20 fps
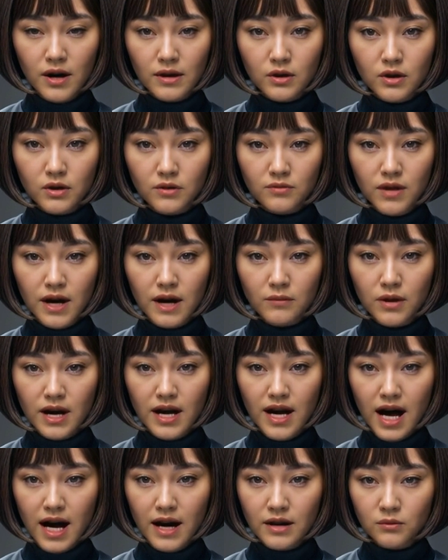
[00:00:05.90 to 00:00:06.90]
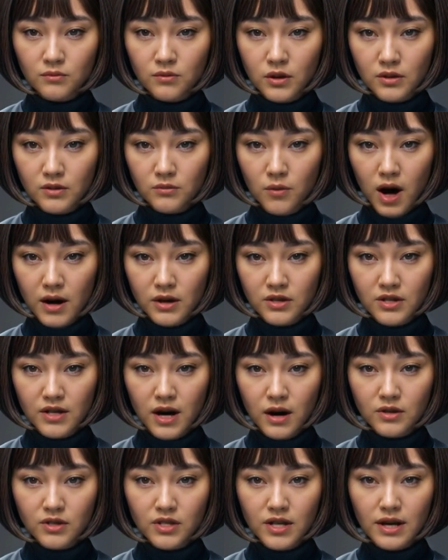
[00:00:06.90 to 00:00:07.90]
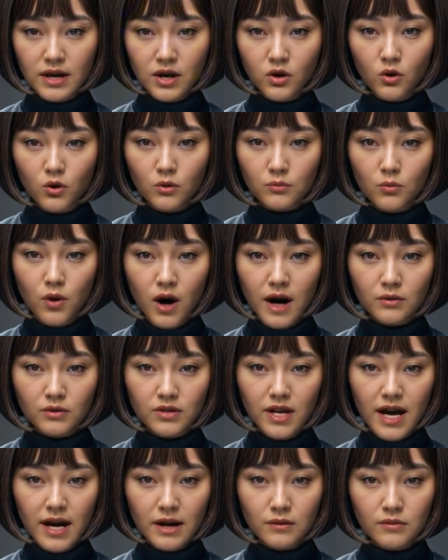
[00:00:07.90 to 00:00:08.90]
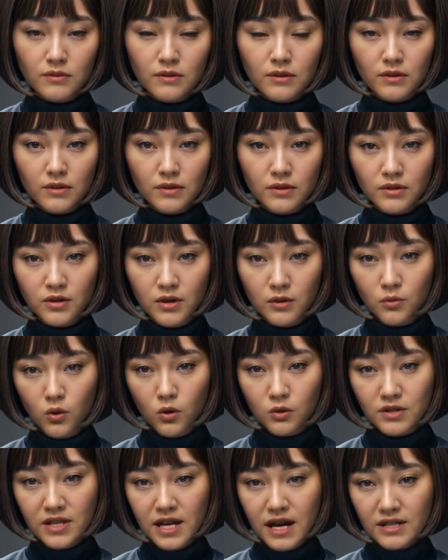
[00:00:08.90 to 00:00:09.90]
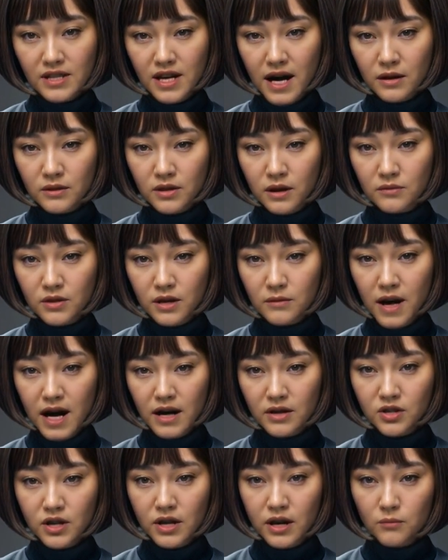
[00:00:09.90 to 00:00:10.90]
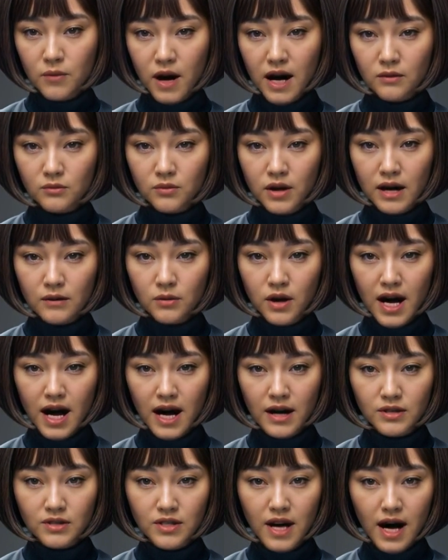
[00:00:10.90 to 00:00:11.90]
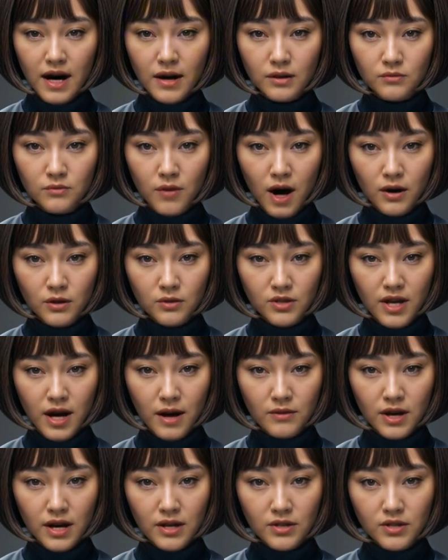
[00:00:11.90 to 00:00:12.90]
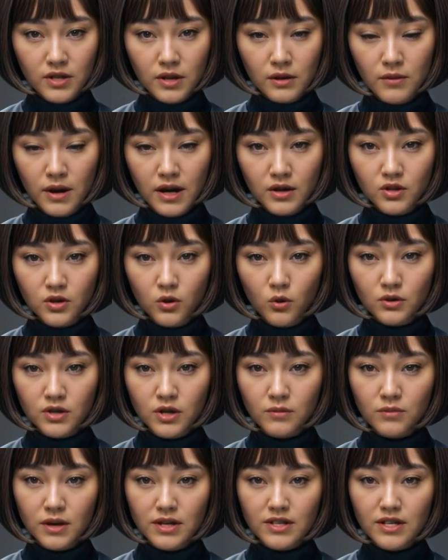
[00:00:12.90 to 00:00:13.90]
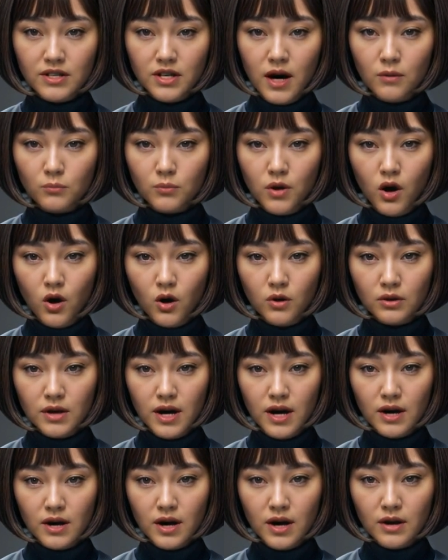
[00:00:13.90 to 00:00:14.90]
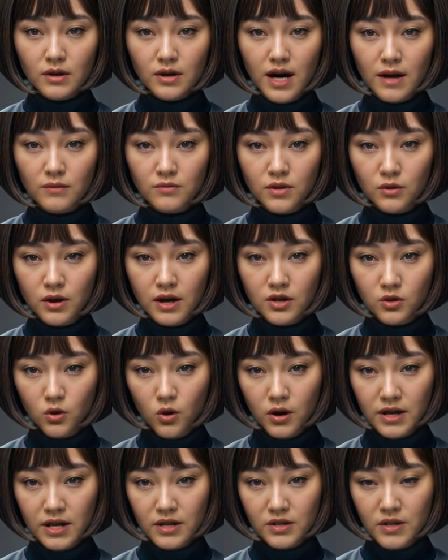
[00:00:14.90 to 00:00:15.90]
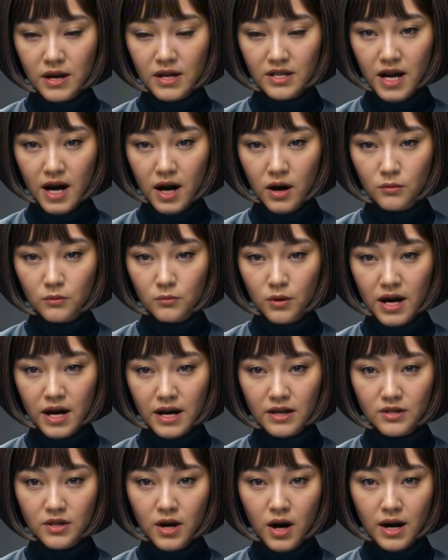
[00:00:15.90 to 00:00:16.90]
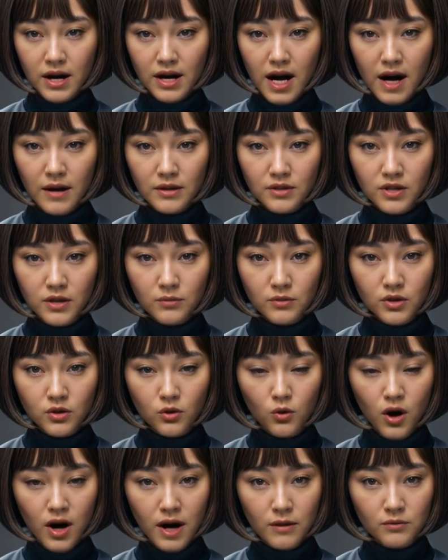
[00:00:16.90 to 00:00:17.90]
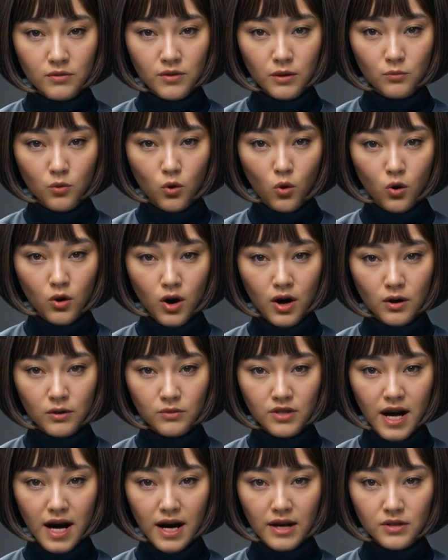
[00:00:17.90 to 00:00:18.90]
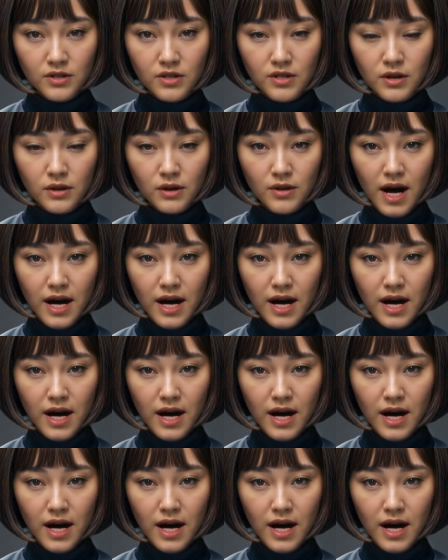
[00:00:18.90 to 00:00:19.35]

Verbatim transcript: OpenVPN for fast and secure browsing. For more detailed information about VPNs and file servers, be sure to visit our blog. If you enjoy this video, please like and subscribe for more updates.